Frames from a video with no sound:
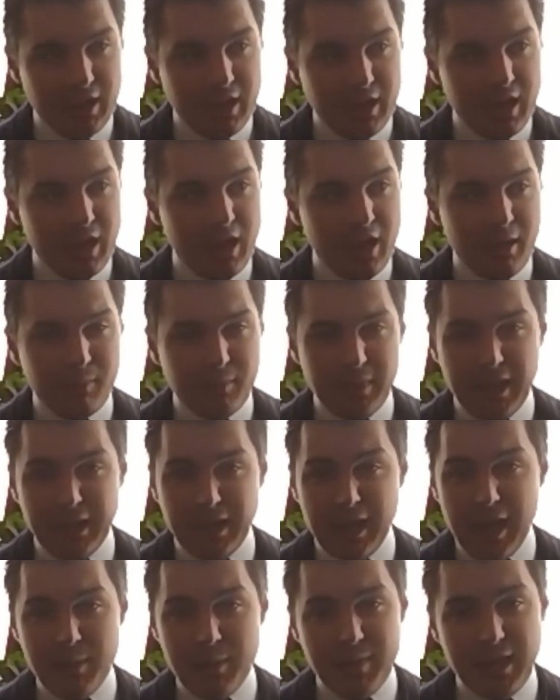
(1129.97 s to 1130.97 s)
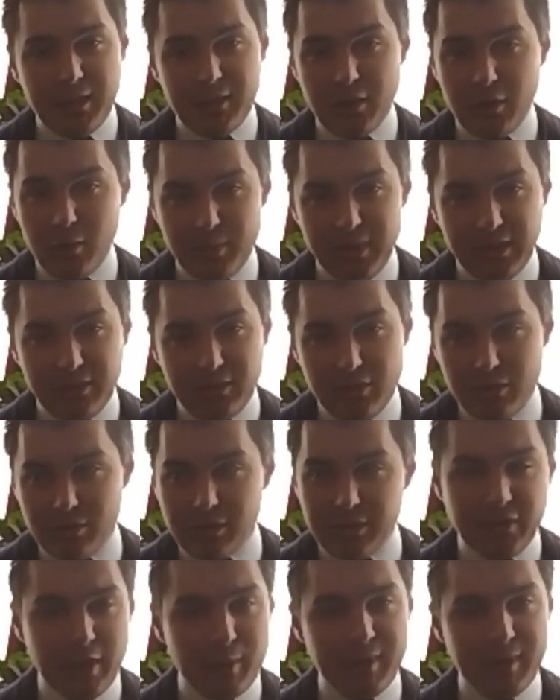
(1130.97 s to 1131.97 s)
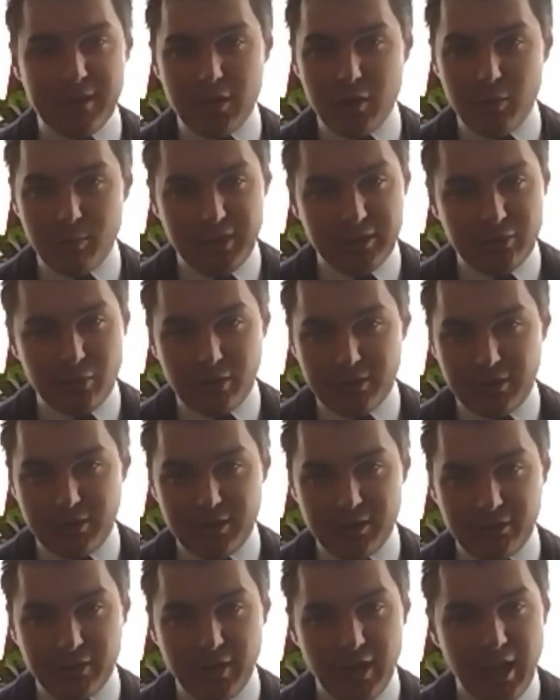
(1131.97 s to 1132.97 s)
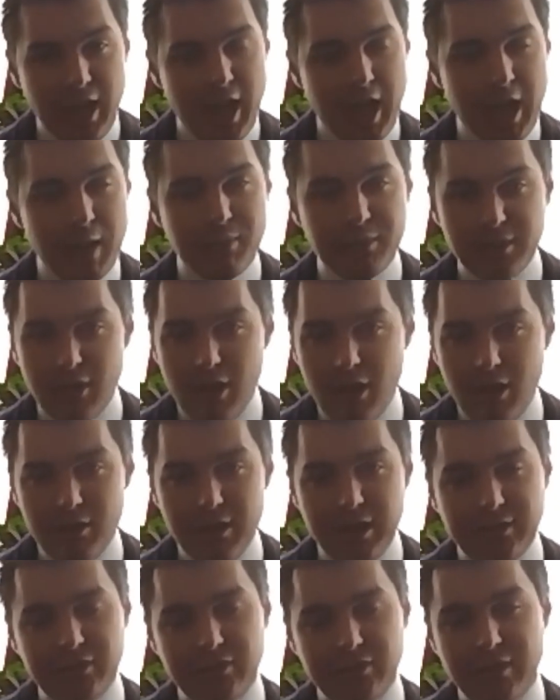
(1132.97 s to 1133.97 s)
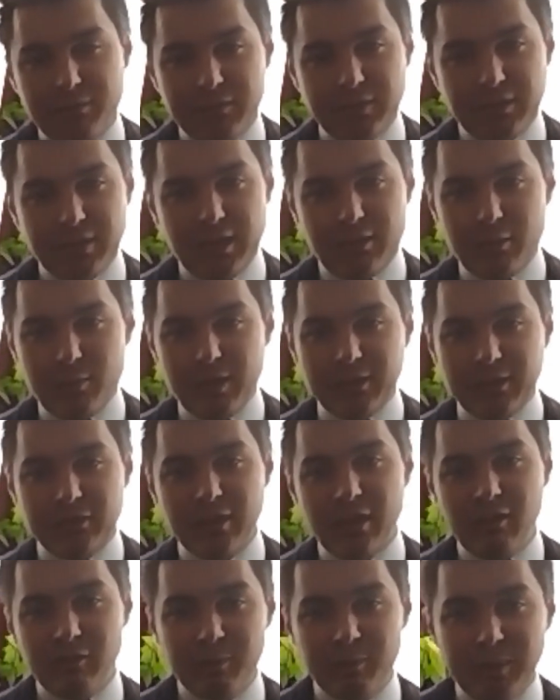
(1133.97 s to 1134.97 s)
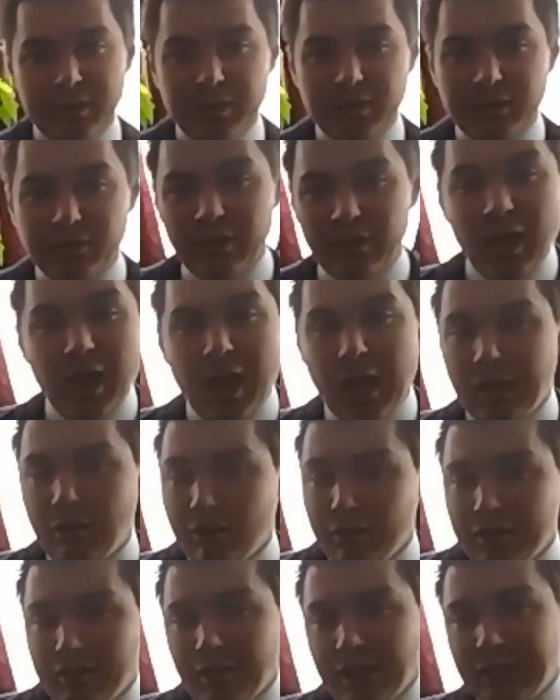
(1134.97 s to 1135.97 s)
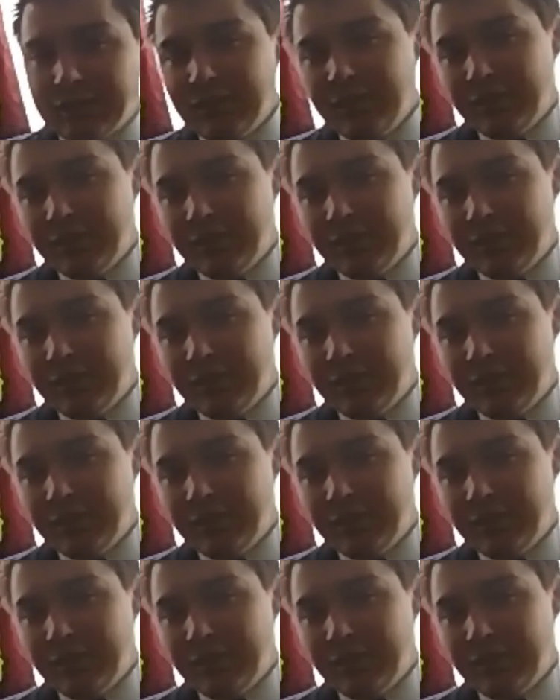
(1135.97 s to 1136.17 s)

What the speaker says: And I make homemade noodles. I make homemade tortillas. I put all that stuff together myself because I only like to eat